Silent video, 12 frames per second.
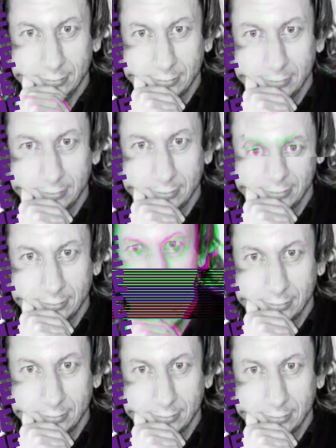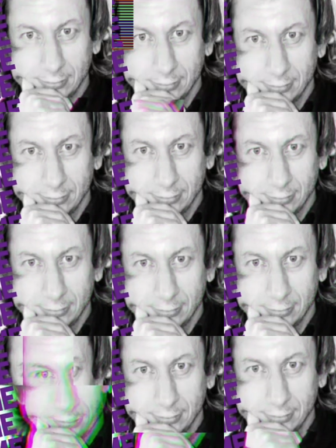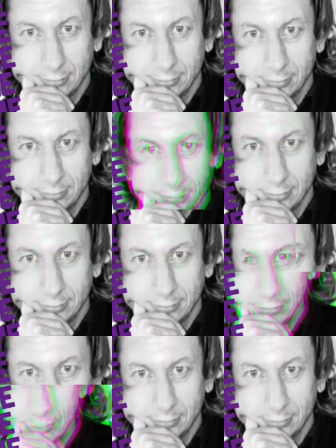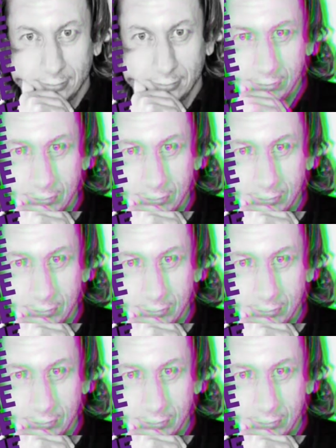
Nothing is said.